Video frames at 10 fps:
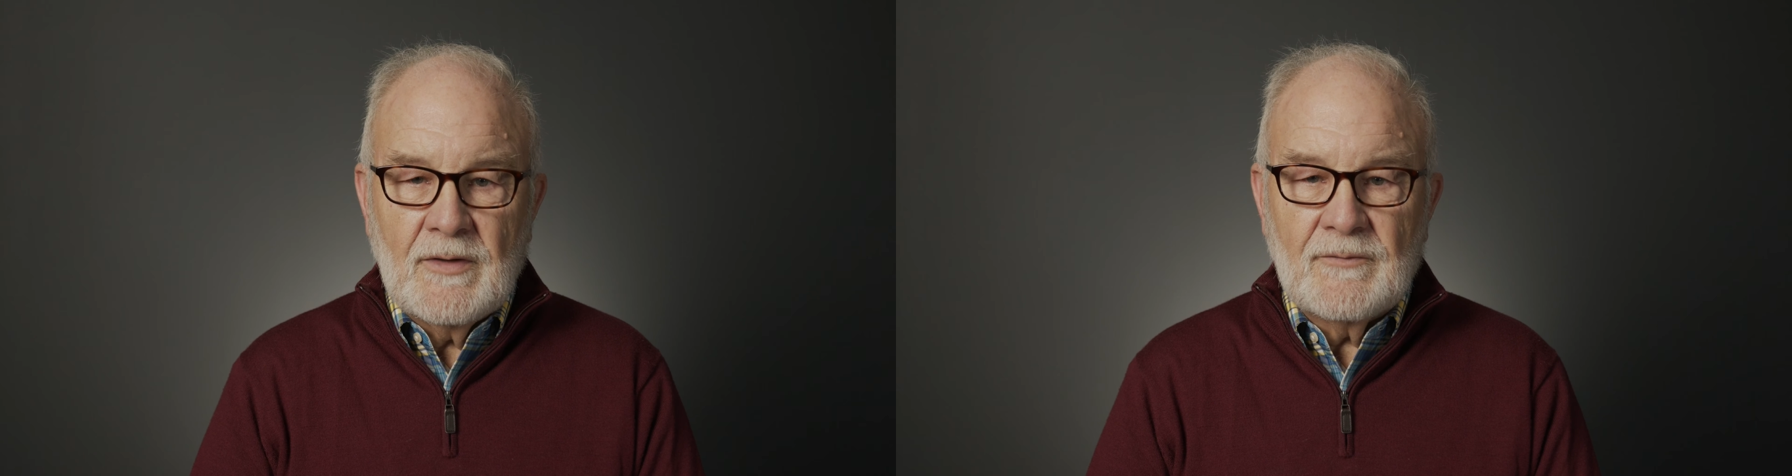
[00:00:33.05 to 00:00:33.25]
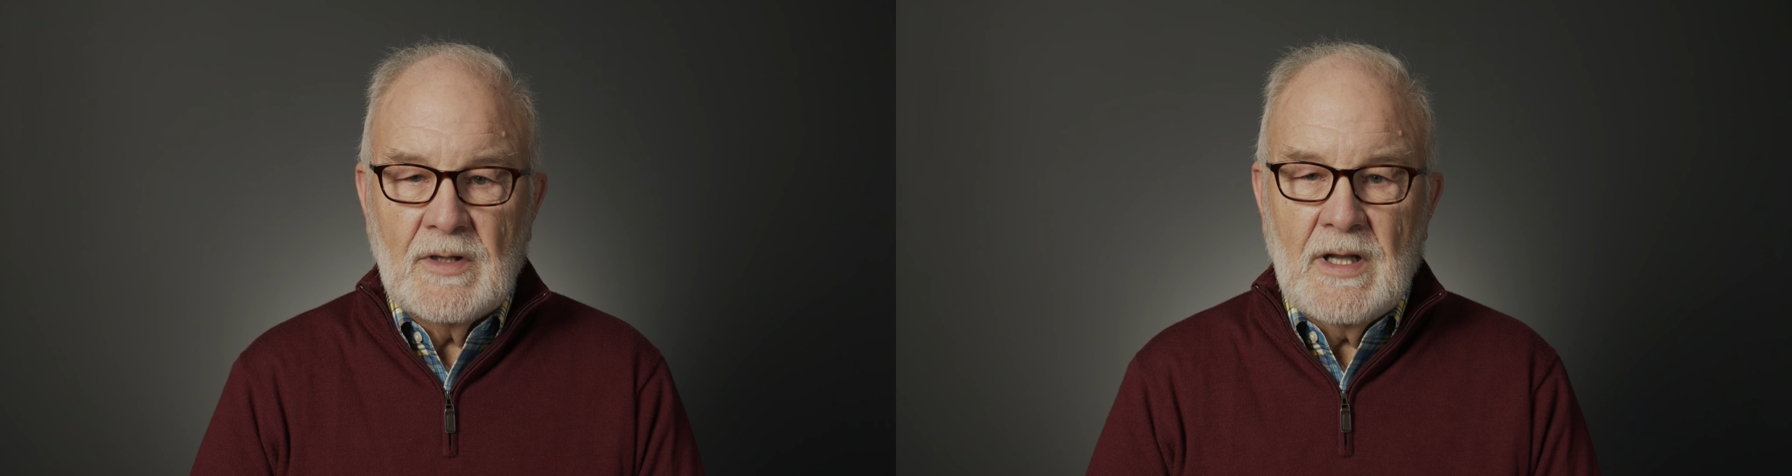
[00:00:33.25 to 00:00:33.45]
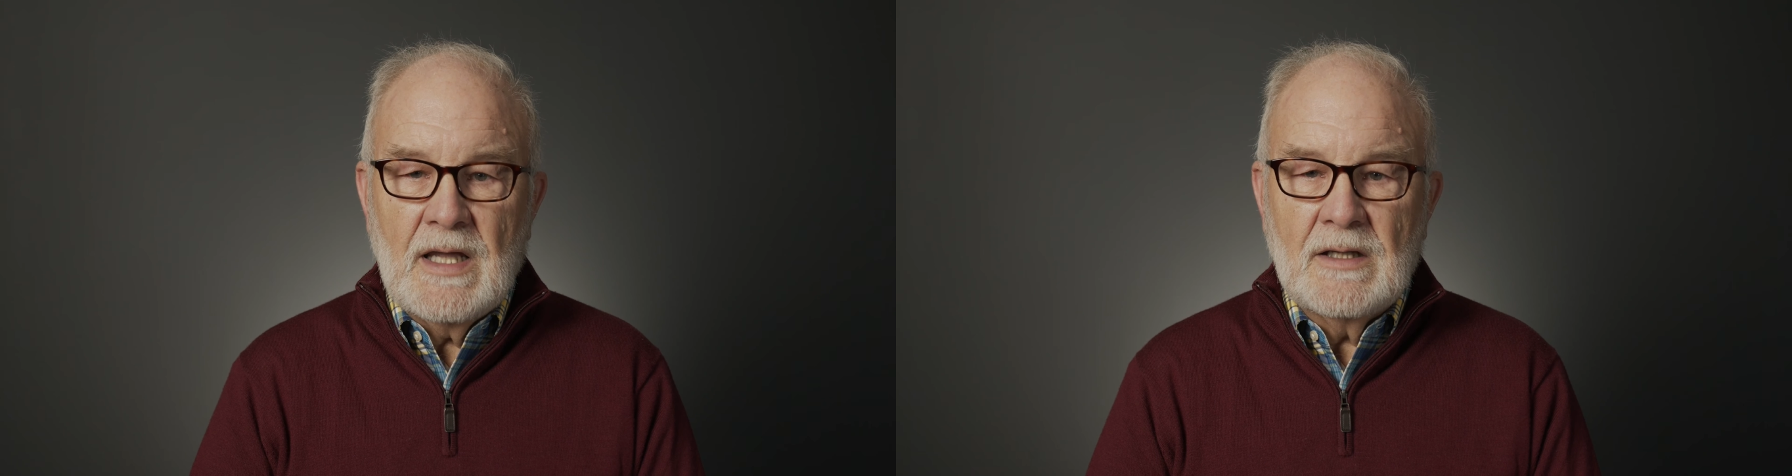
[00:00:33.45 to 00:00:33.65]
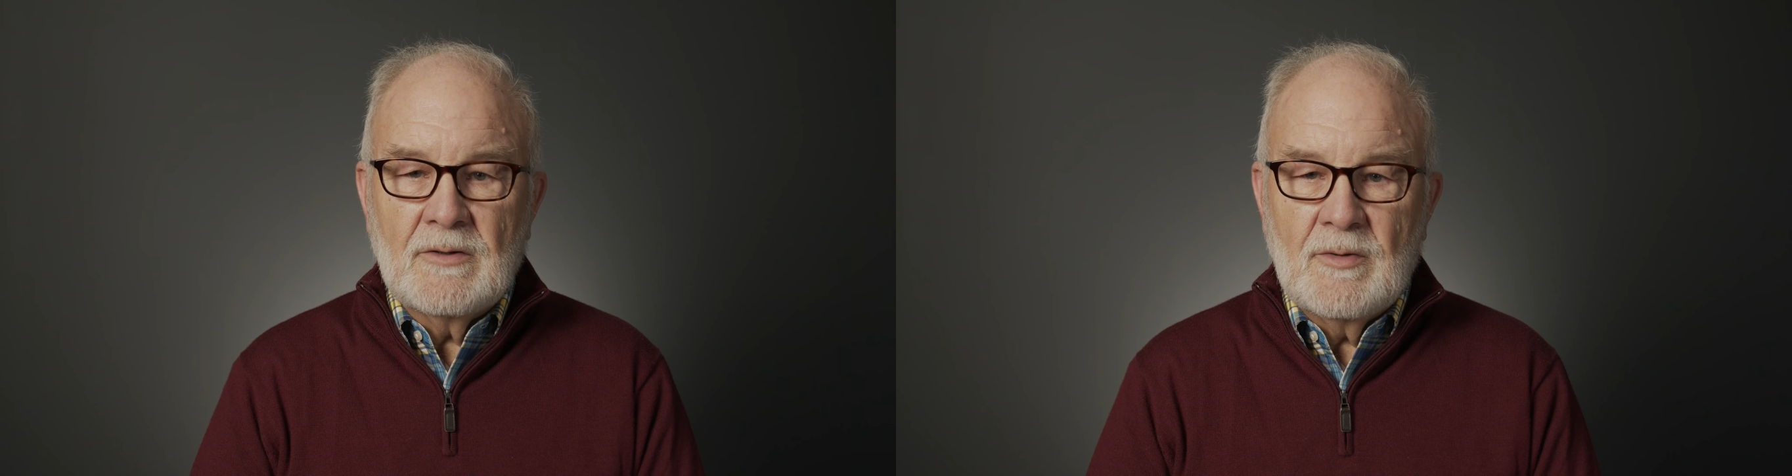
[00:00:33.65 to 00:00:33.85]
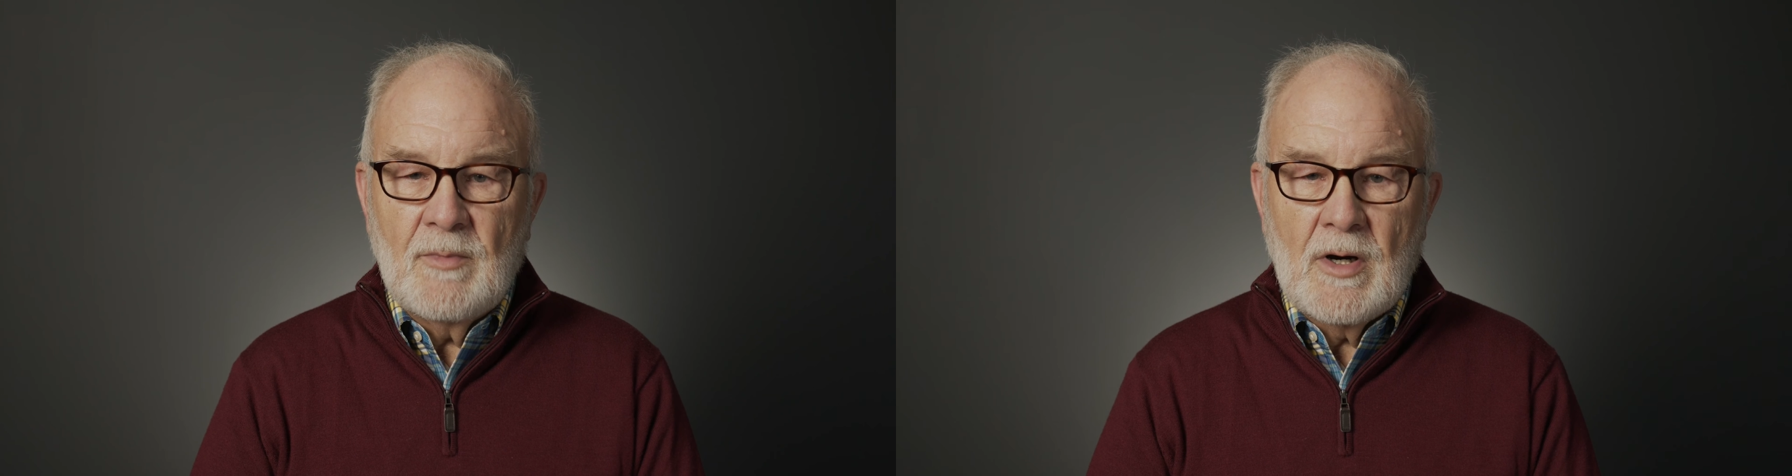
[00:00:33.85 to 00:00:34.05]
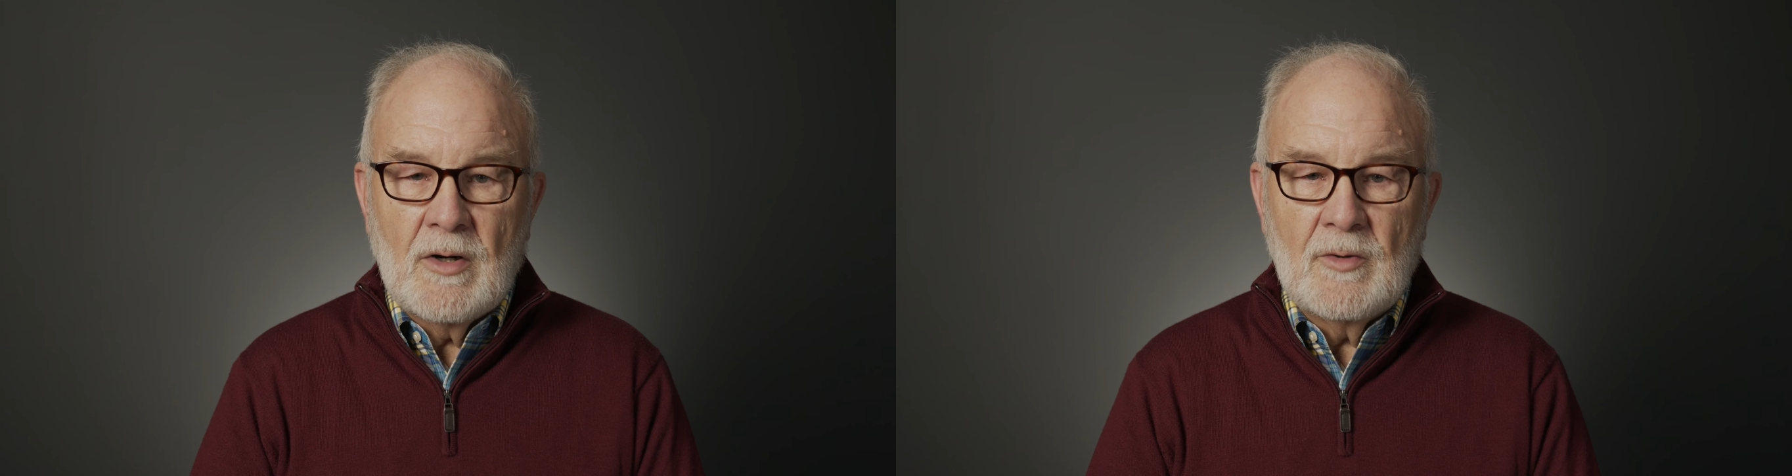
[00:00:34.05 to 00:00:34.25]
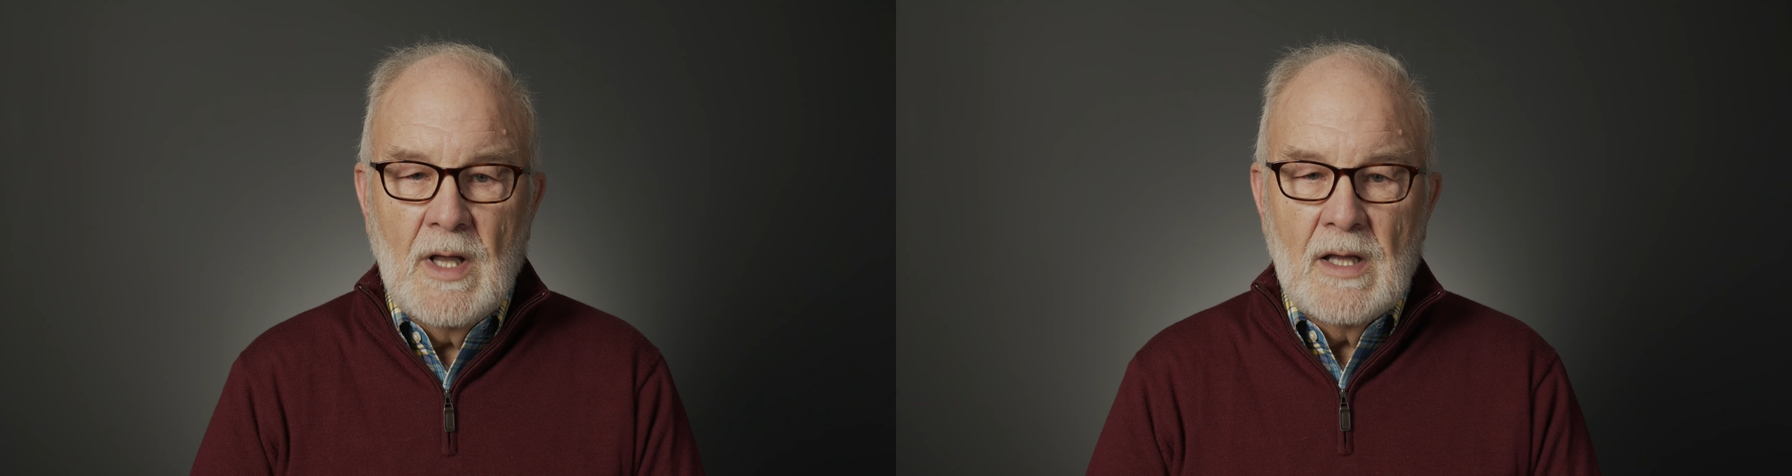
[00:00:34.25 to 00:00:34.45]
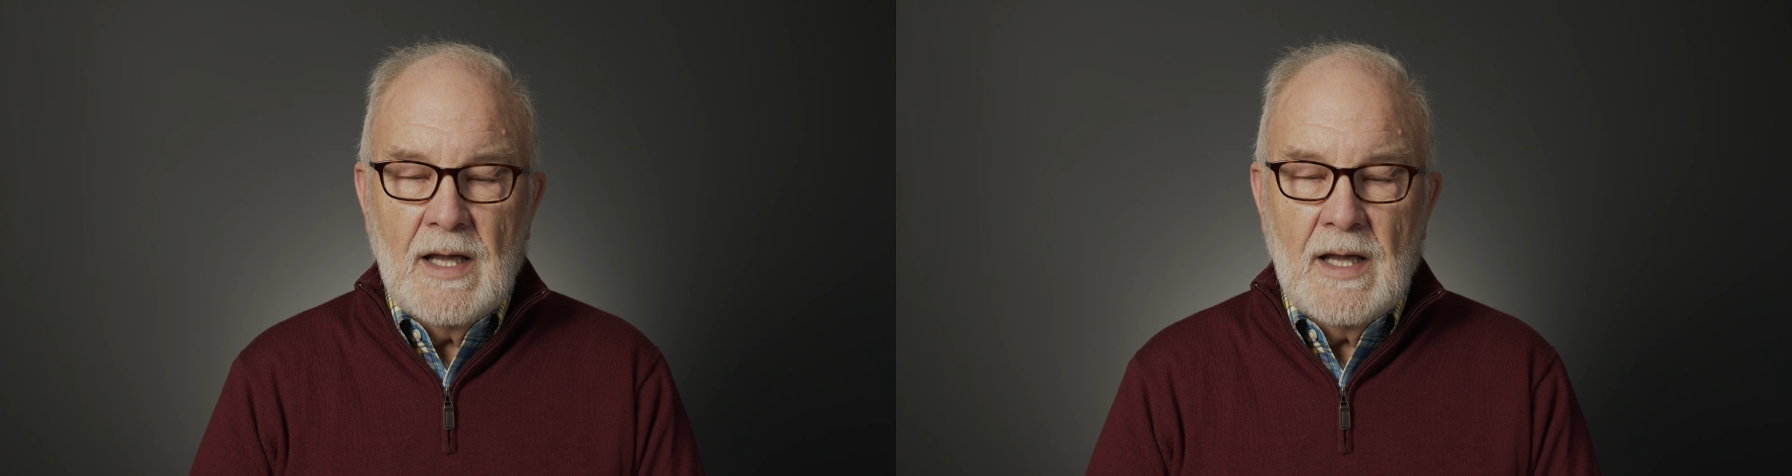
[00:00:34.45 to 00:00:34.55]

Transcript: of today and tomorrow,